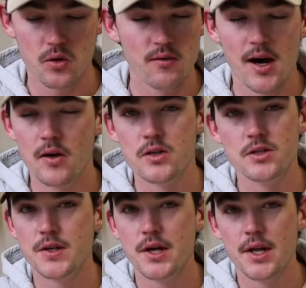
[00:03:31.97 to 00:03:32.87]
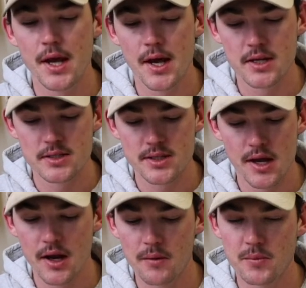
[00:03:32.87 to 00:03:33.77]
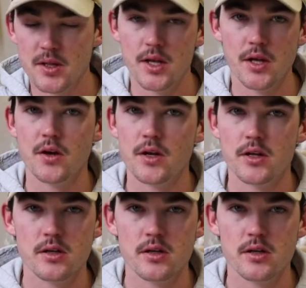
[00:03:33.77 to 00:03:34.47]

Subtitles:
hours to a day to set up, and then you can